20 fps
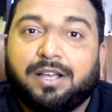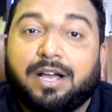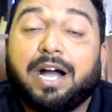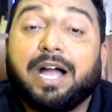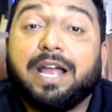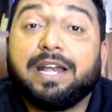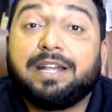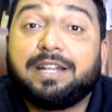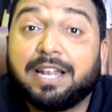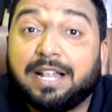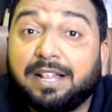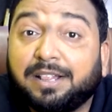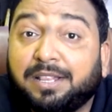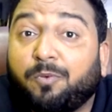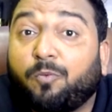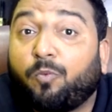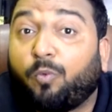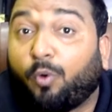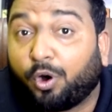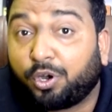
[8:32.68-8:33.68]
I tell
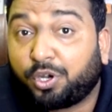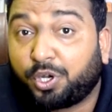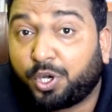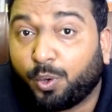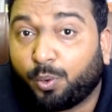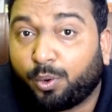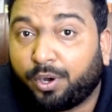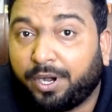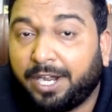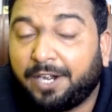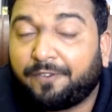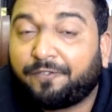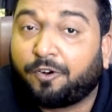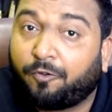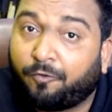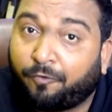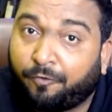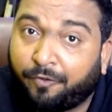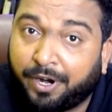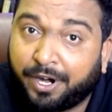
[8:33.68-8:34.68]
them what to read,
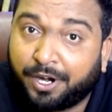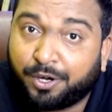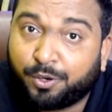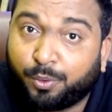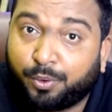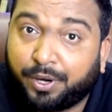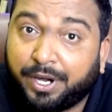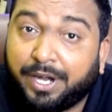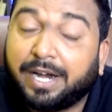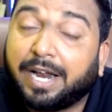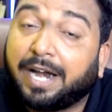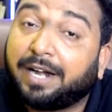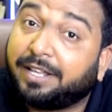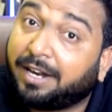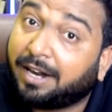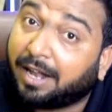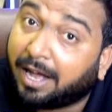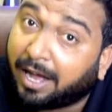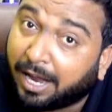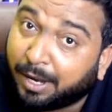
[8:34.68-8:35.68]
from where to read, and
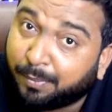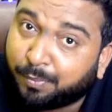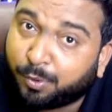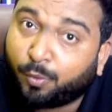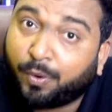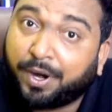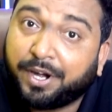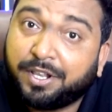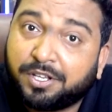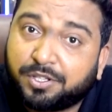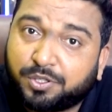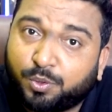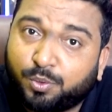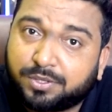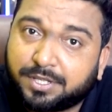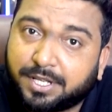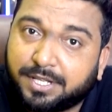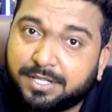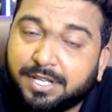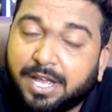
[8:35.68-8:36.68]
then I provide the
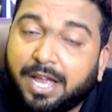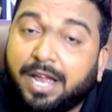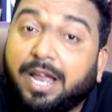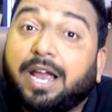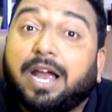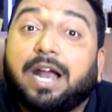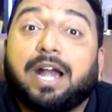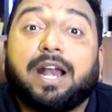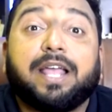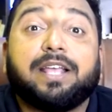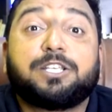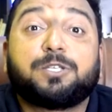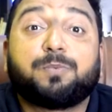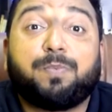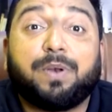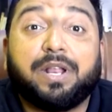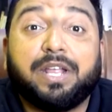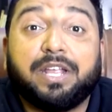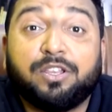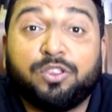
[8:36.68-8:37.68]
sources and I
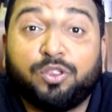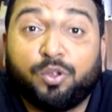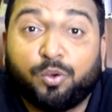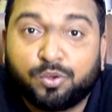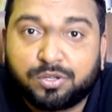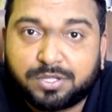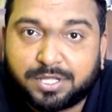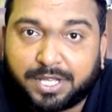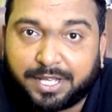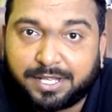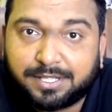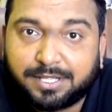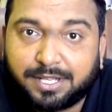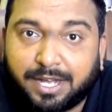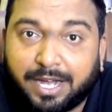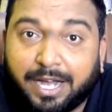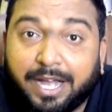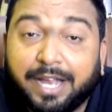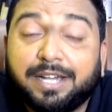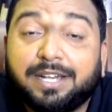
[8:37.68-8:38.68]
explain those things.
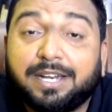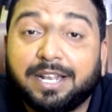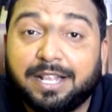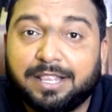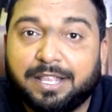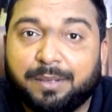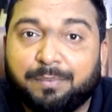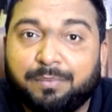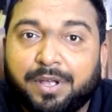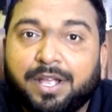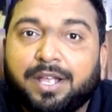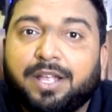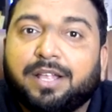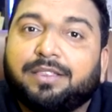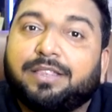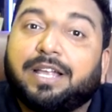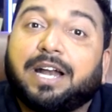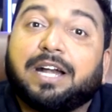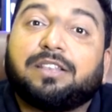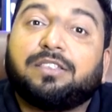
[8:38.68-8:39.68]
I tell them
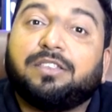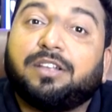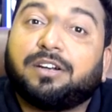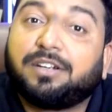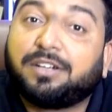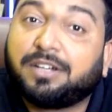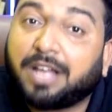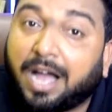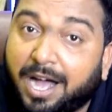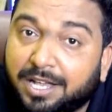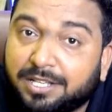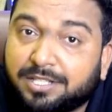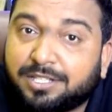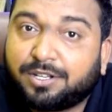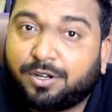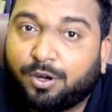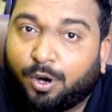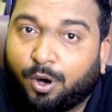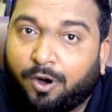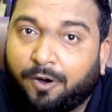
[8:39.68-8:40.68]
that the
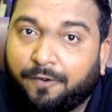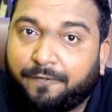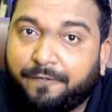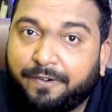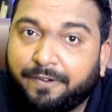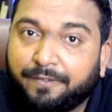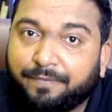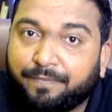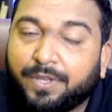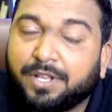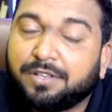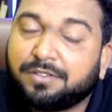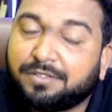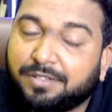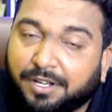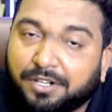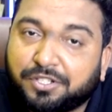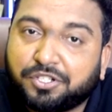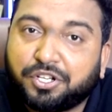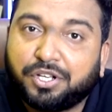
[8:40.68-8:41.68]
task of
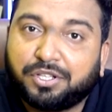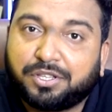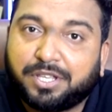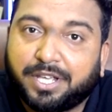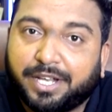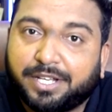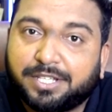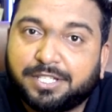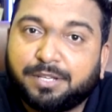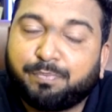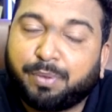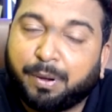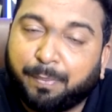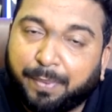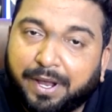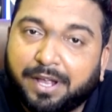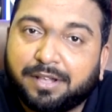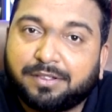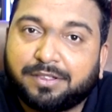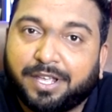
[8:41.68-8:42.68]
searching things,
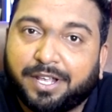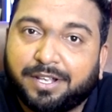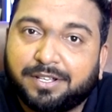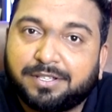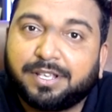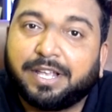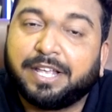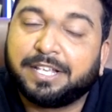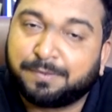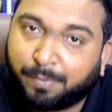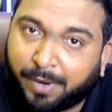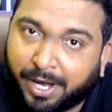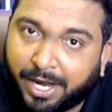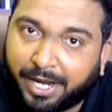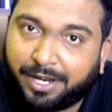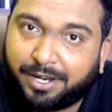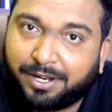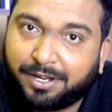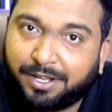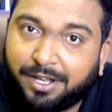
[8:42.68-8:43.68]
prepare things, is
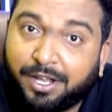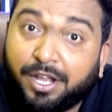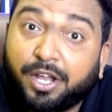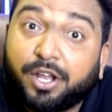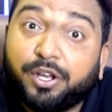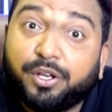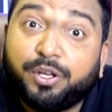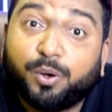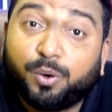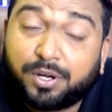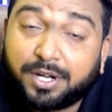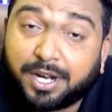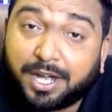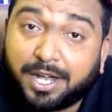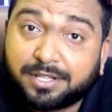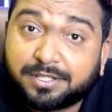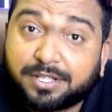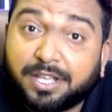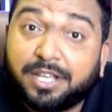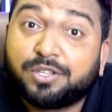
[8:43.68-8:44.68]
mine. Your
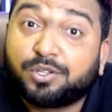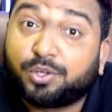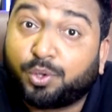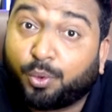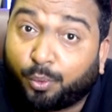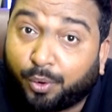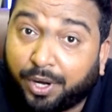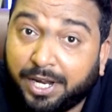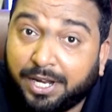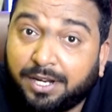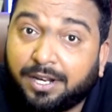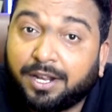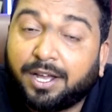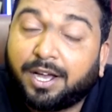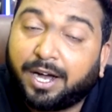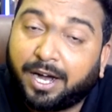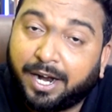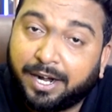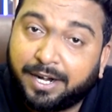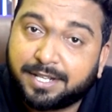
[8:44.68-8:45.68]
task is to read,
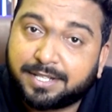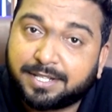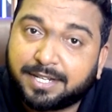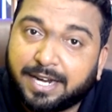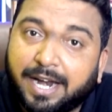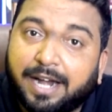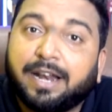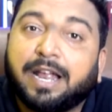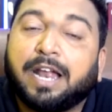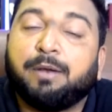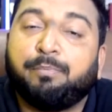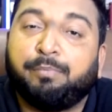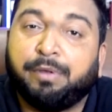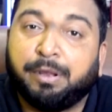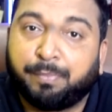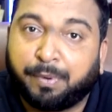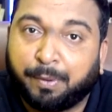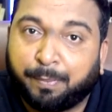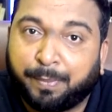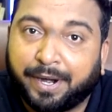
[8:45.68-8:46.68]
understand, and be
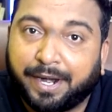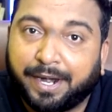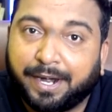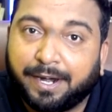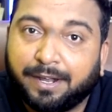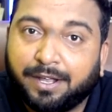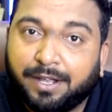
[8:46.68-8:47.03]
prepared.